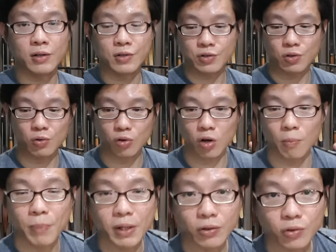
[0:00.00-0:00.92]
So
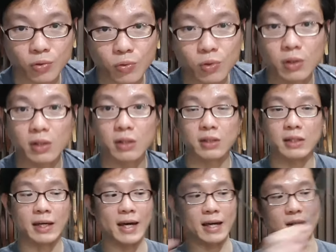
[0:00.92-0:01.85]
compared to the
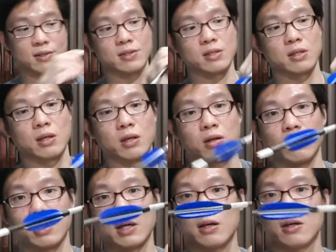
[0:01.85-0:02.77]
X,
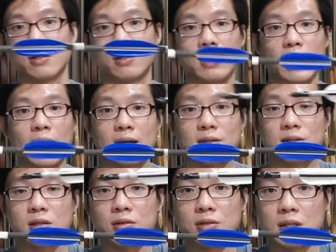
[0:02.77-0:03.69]
okay, the
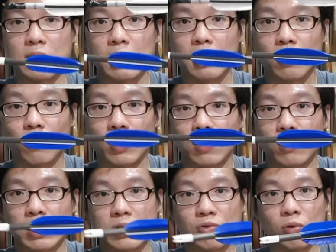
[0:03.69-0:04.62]
X, you see,
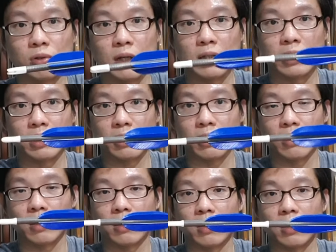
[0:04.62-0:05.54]
when it's rotated
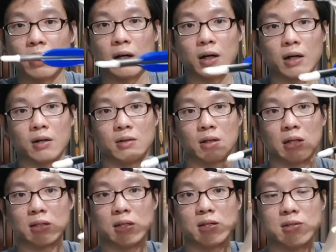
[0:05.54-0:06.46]

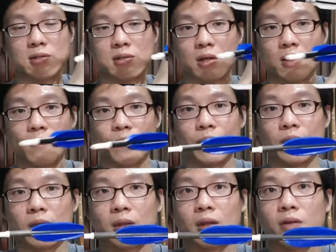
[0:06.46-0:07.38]
like this
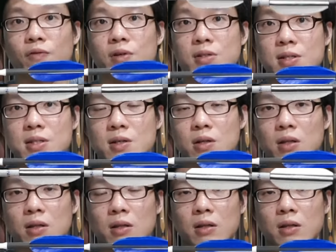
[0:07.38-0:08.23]
versus